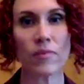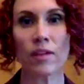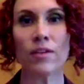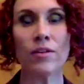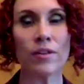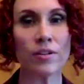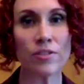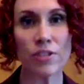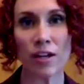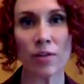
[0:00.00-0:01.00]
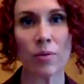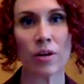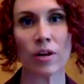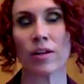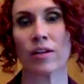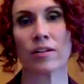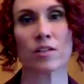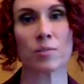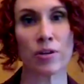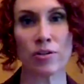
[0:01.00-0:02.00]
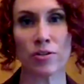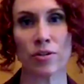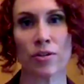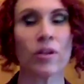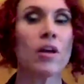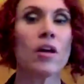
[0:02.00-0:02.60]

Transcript: energetic work and spiritual